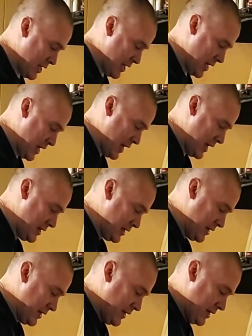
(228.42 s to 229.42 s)
And
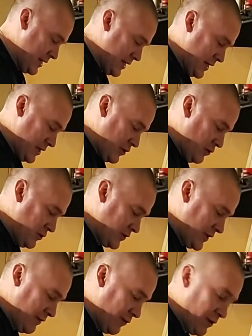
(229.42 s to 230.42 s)
you just
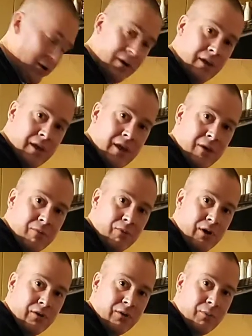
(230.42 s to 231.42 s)
give her.
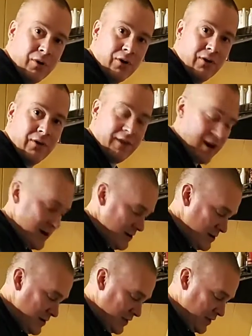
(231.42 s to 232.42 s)
Press the burger in there.
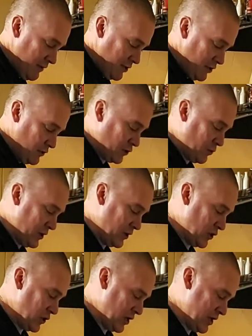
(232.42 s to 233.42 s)
Give it a good
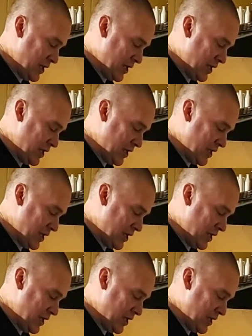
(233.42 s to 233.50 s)
squish.